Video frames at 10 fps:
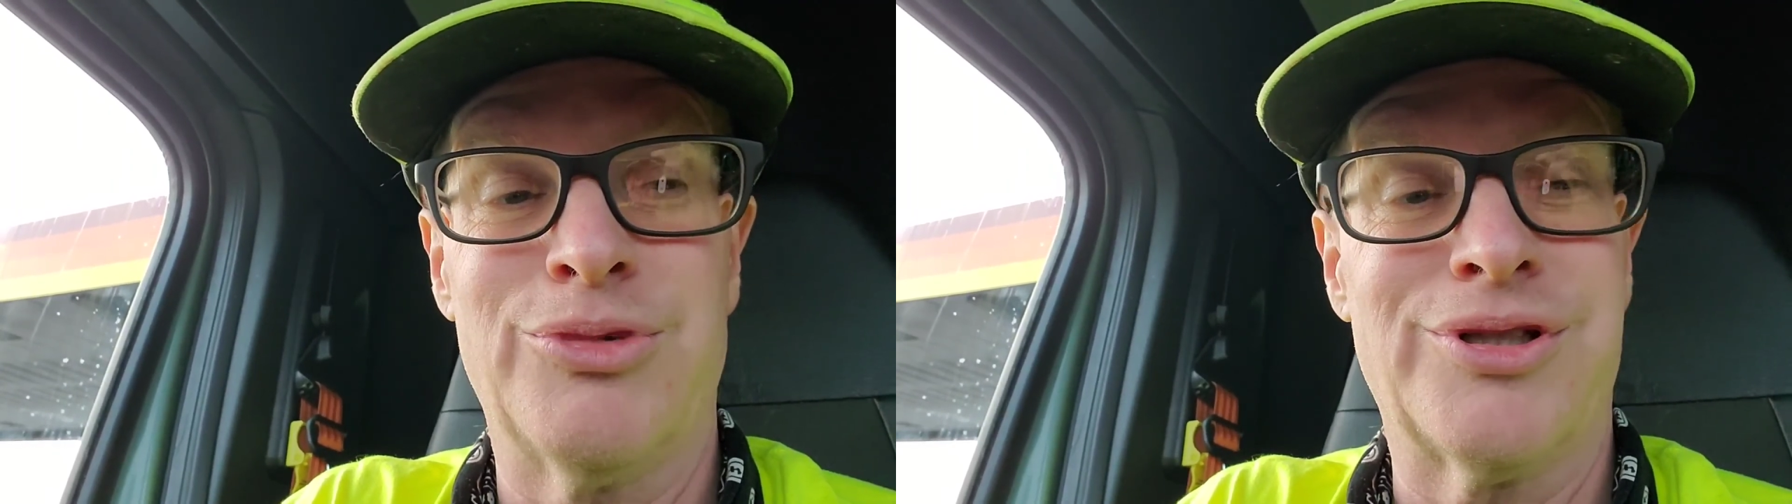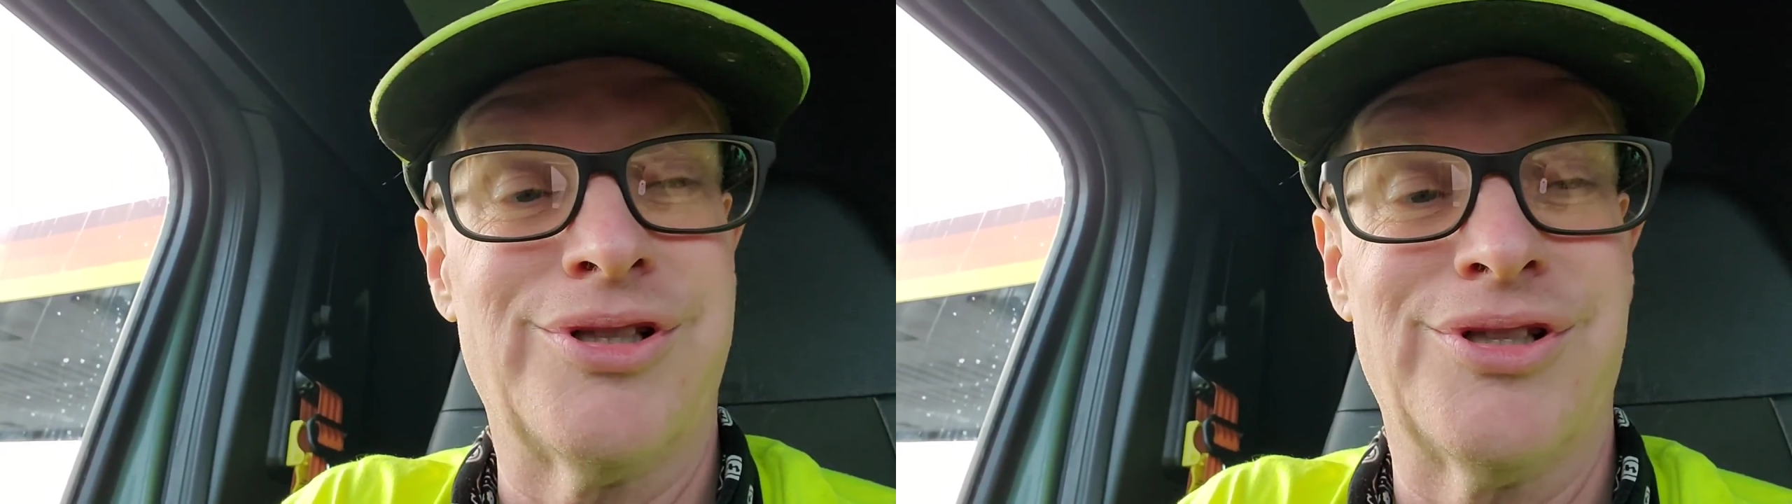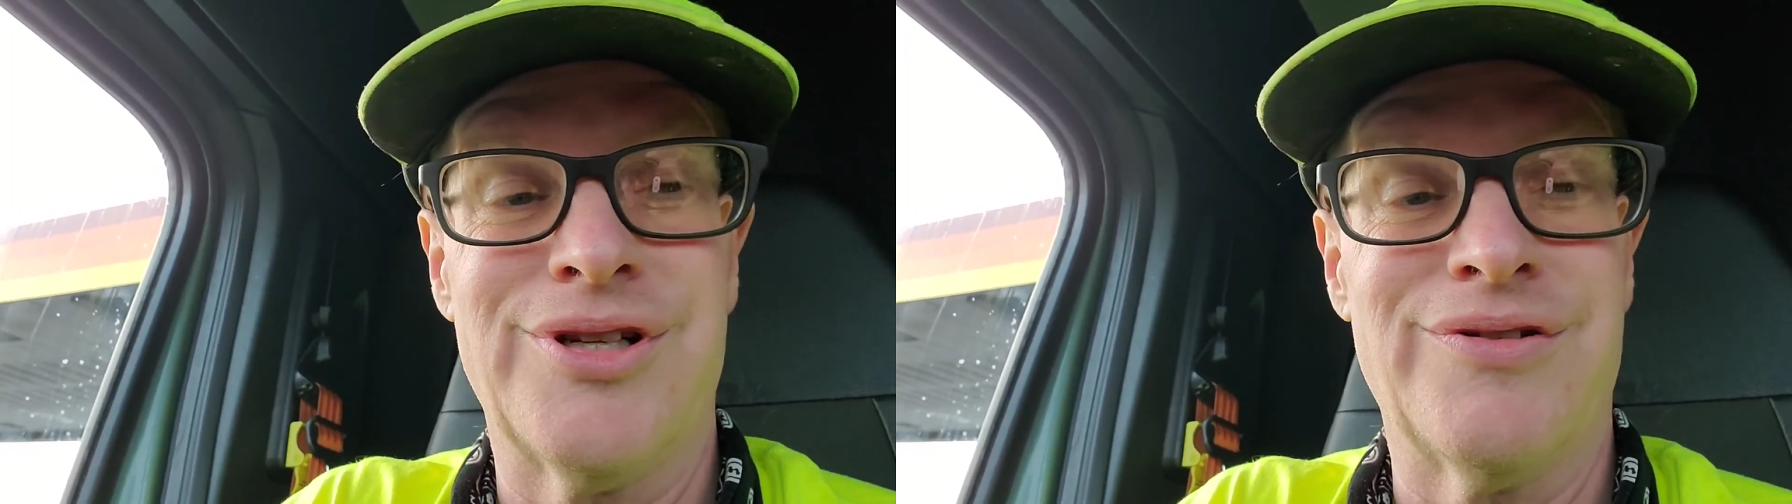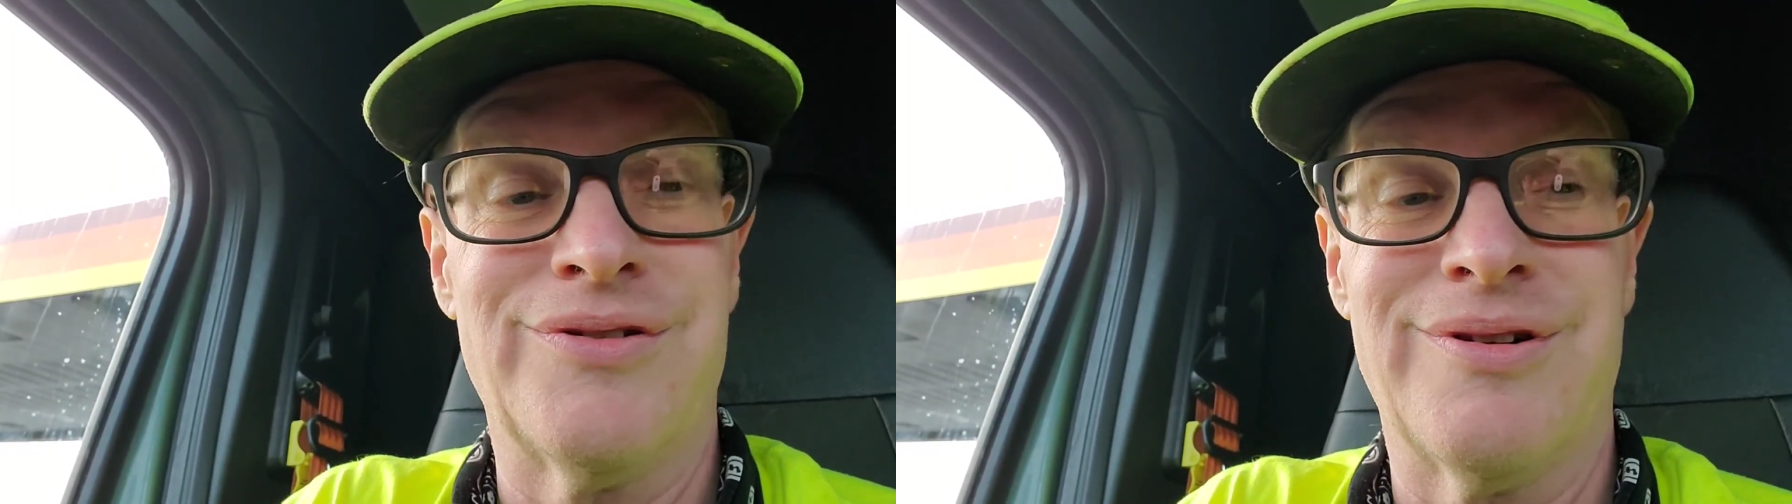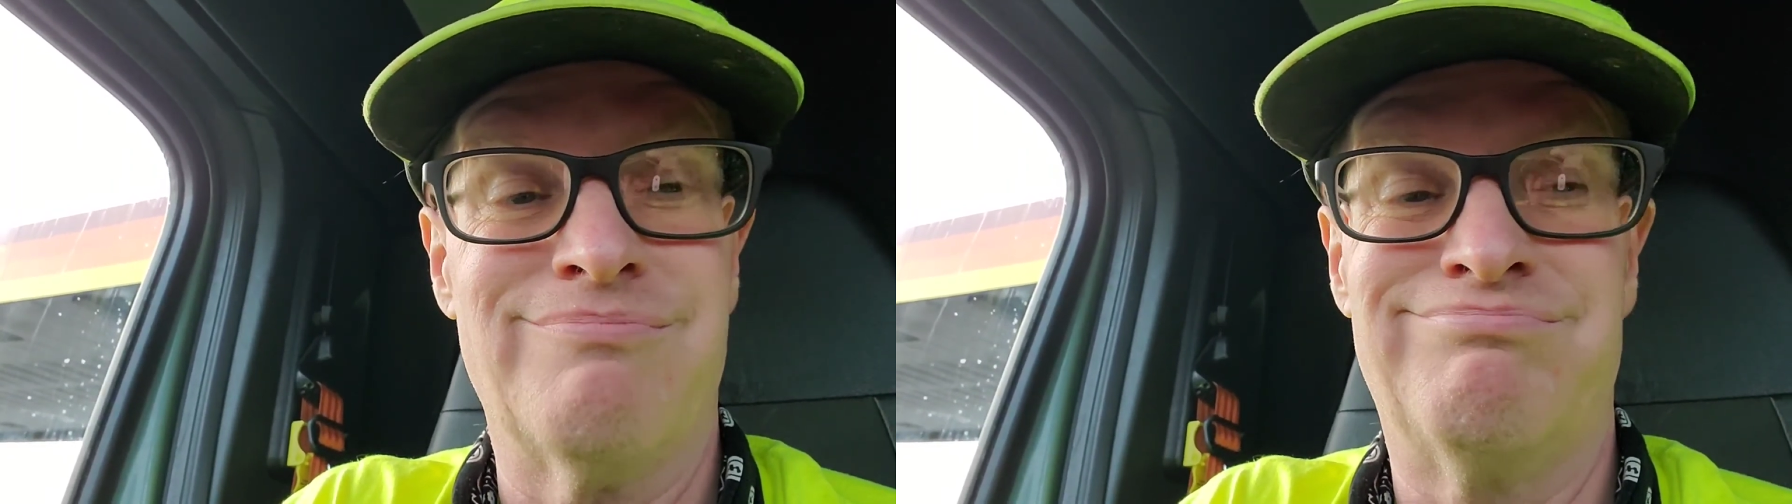which is
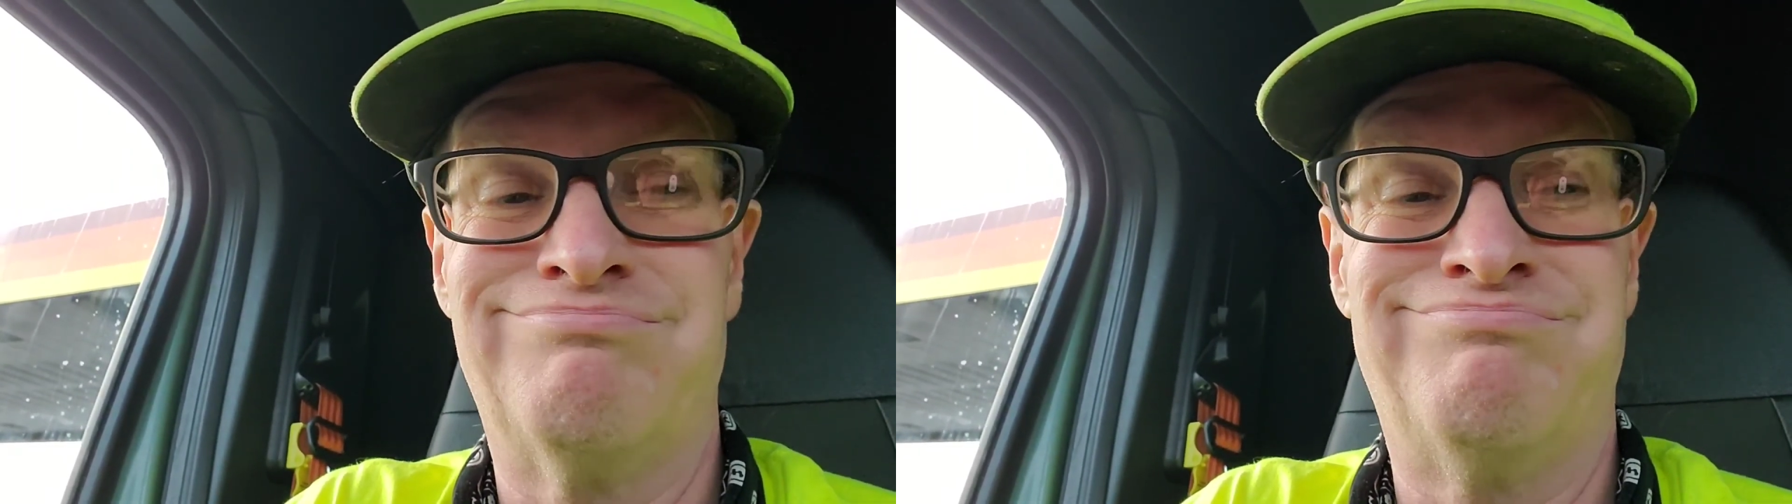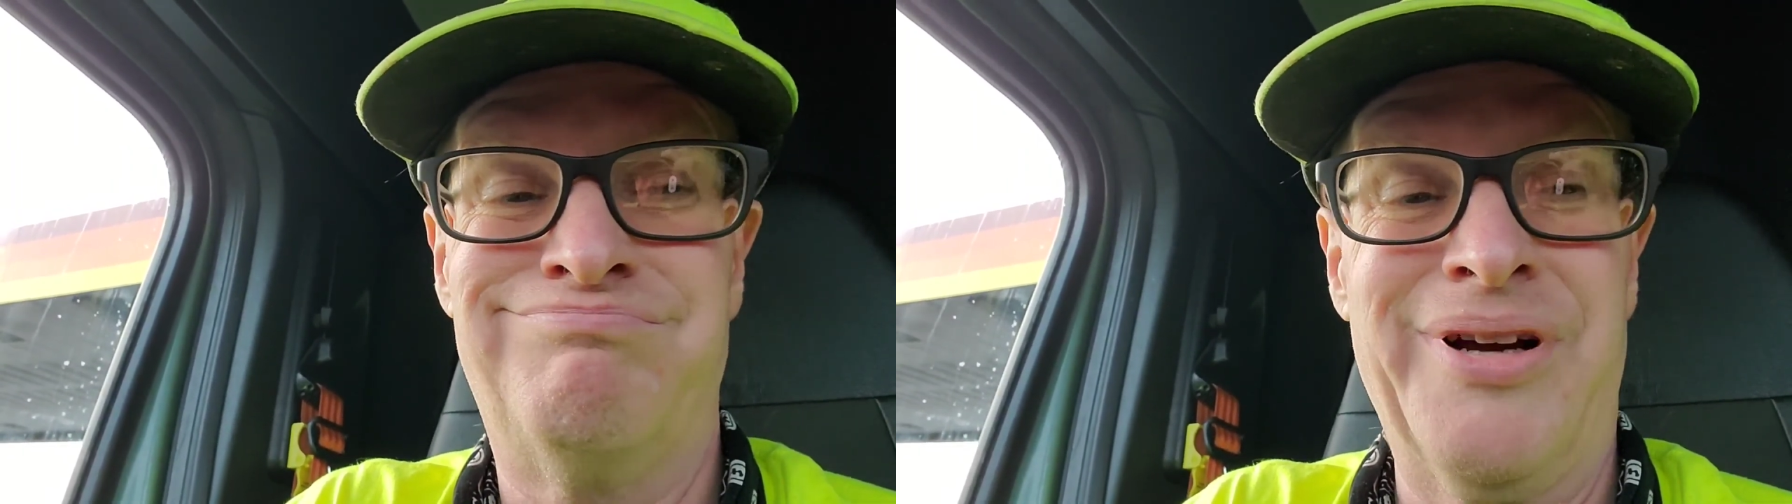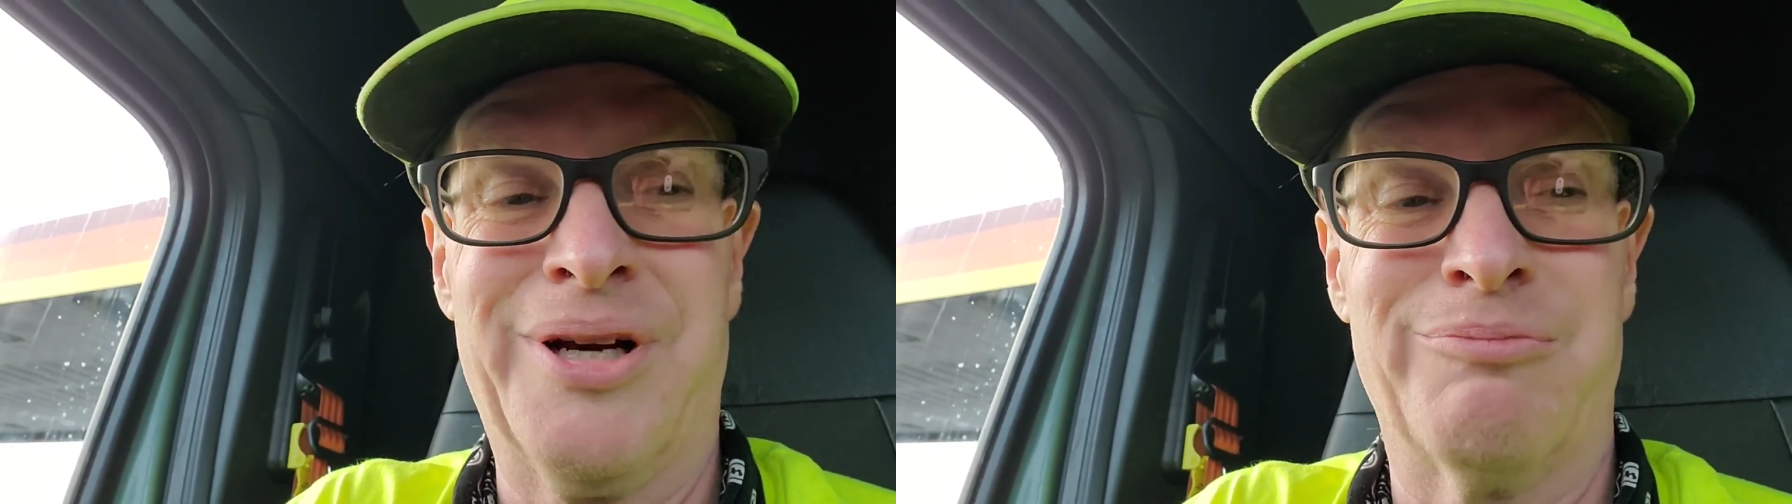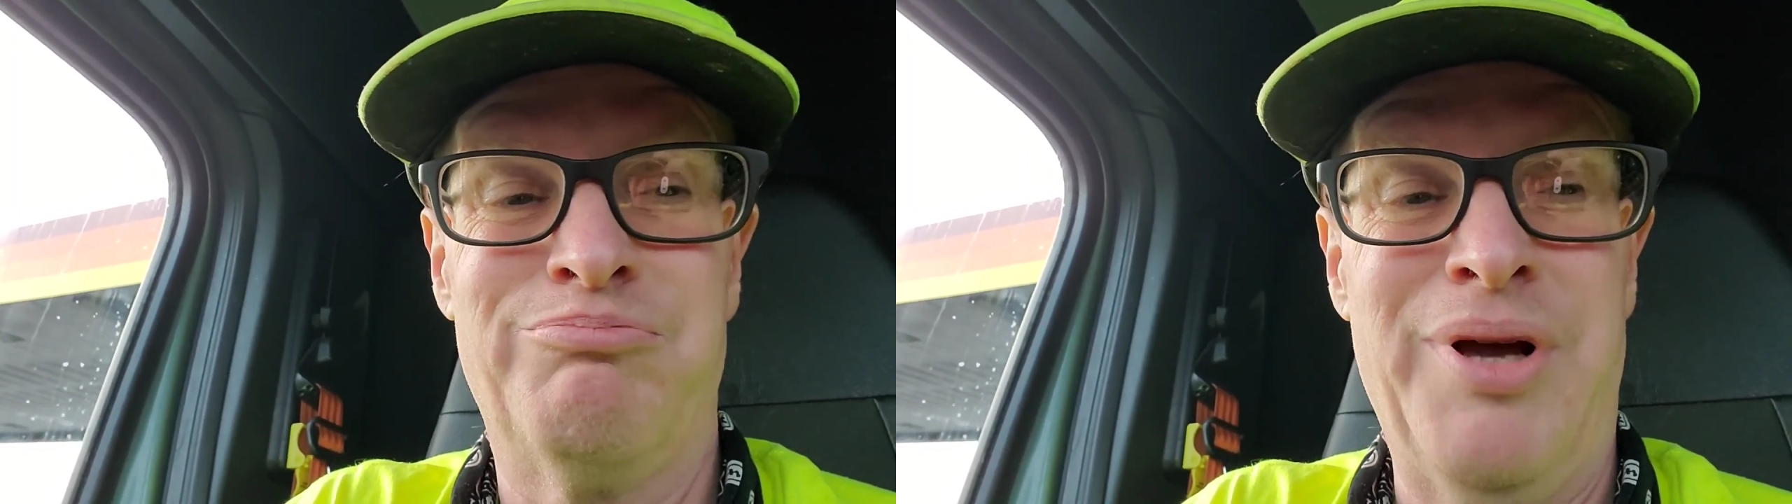even a bigger